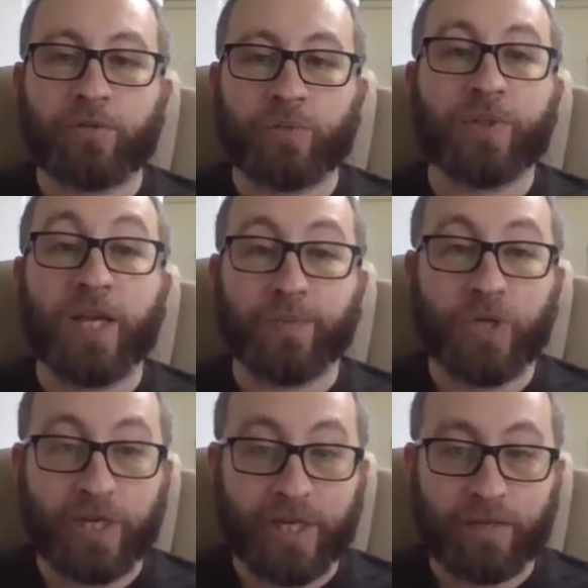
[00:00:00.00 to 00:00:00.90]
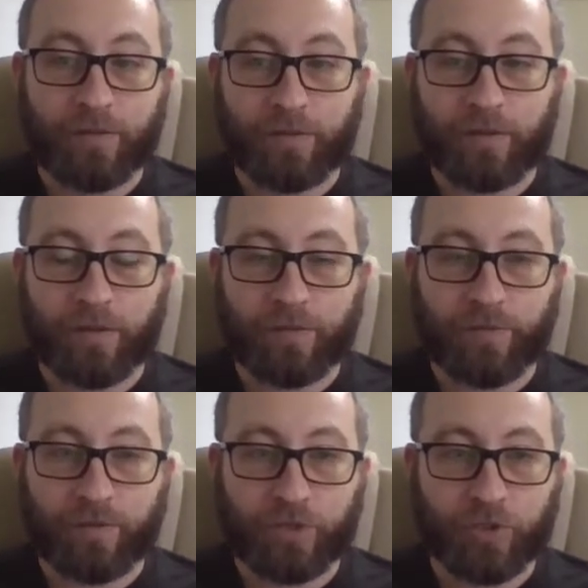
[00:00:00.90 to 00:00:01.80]
use with like Putty,
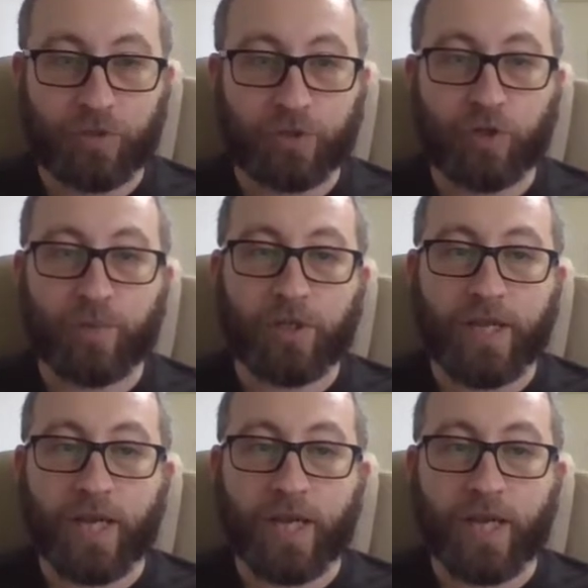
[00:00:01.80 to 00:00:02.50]
the serial terminal